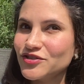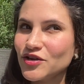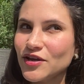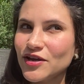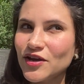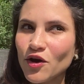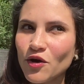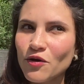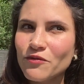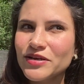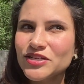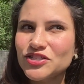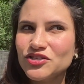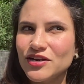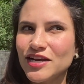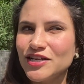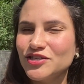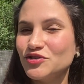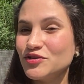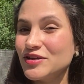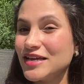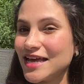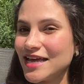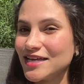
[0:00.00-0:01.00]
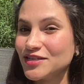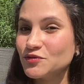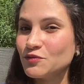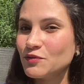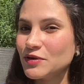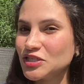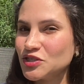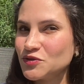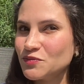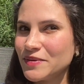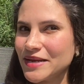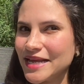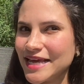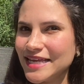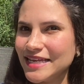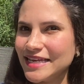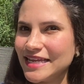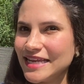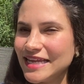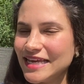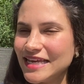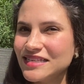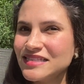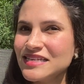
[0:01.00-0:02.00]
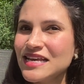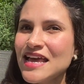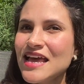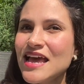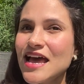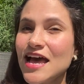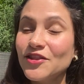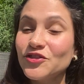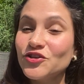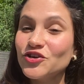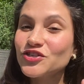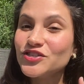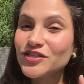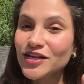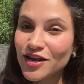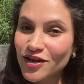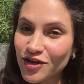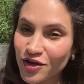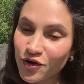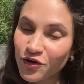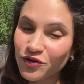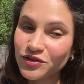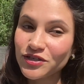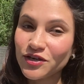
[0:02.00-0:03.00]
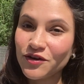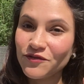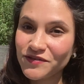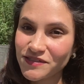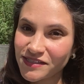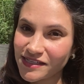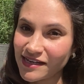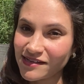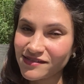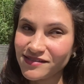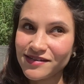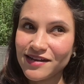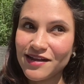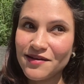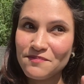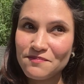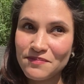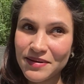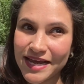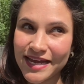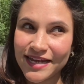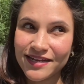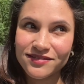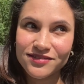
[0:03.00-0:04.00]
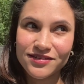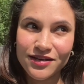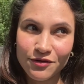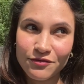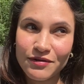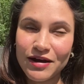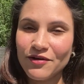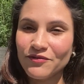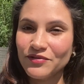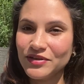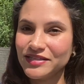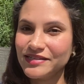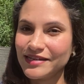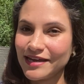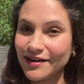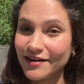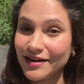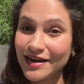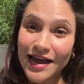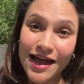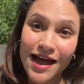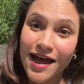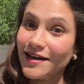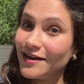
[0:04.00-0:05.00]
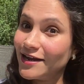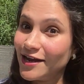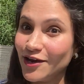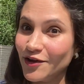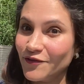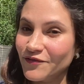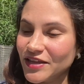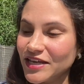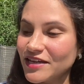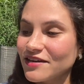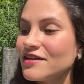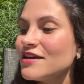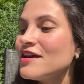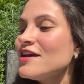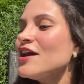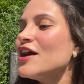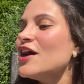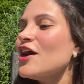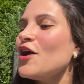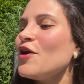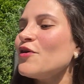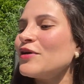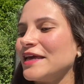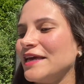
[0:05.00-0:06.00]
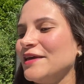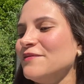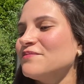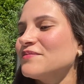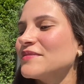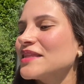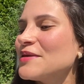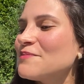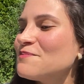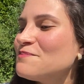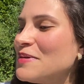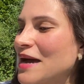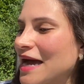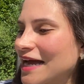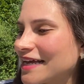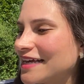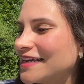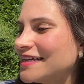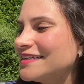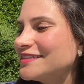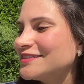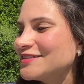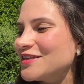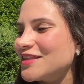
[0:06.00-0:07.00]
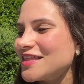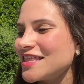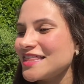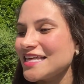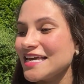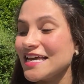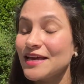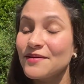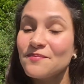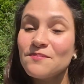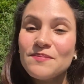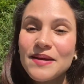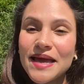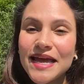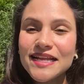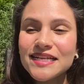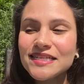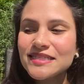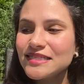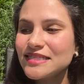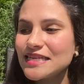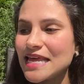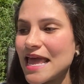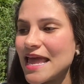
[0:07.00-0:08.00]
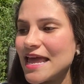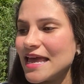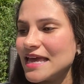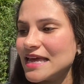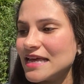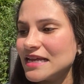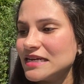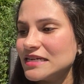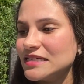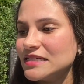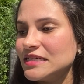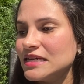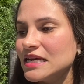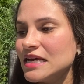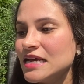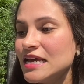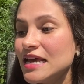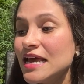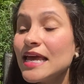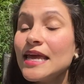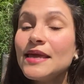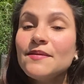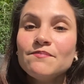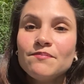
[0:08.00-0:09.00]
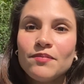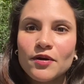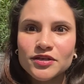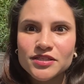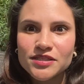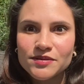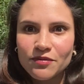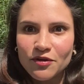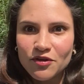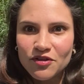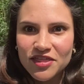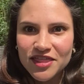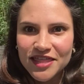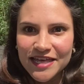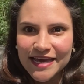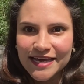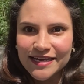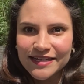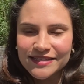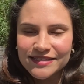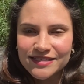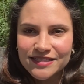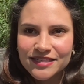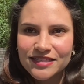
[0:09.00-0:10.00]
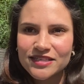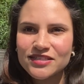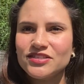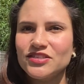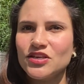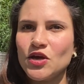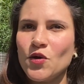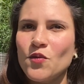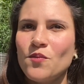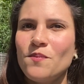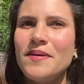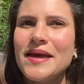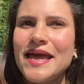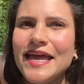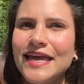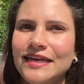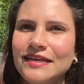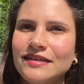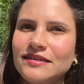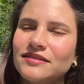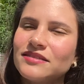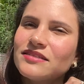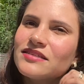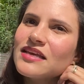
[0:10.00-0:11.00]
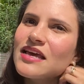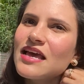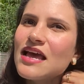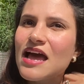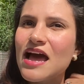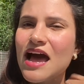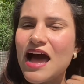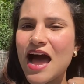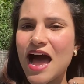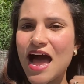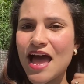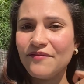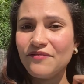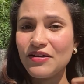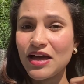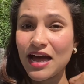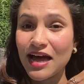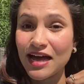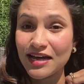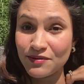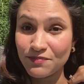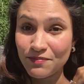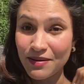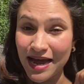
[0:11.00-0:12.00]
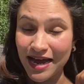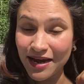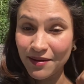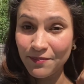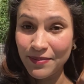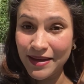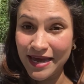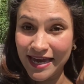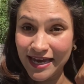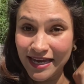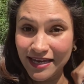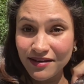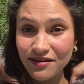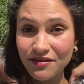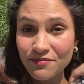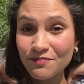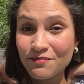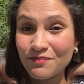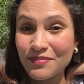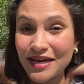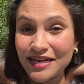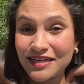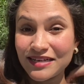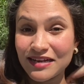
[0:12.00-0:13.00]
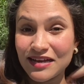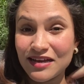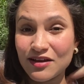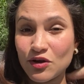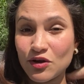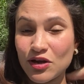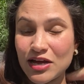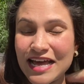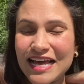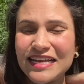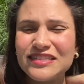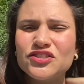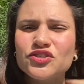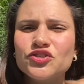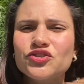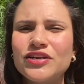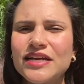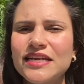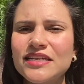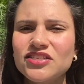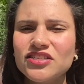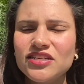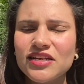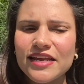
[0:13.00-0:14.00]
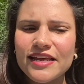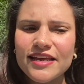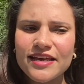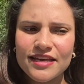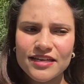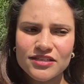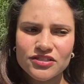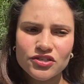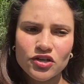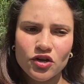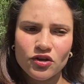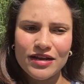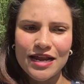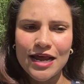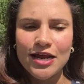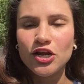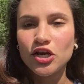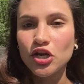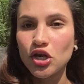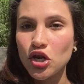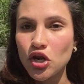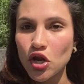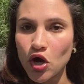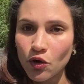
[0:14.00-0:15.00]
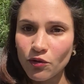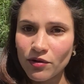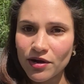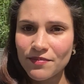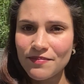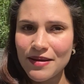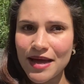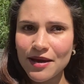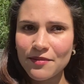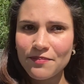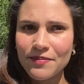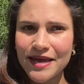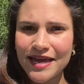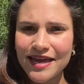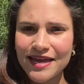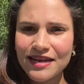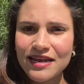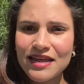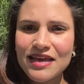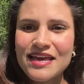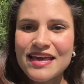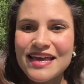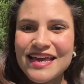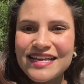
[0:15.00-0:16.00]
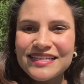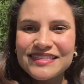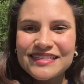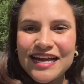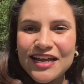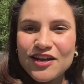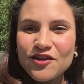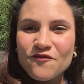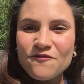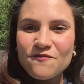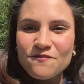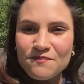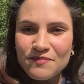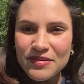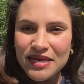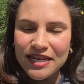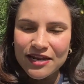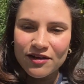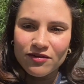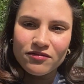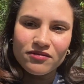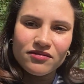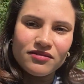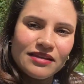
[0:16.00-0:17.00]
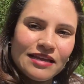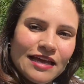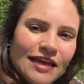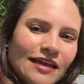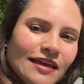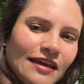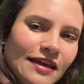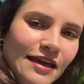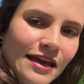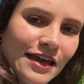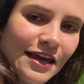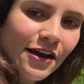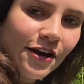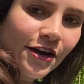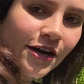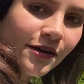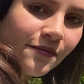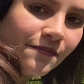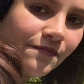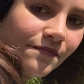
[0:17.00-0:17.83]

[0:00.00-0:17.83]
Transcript: So I always try to guess which plane it is. And there's a lot of Cessna planes around this area, and I love that. Okay, back to the thing. Pains and impossible things. So pains. I've had back pain, but strangely, it's not like lower back pain. It's kind of middle, like here.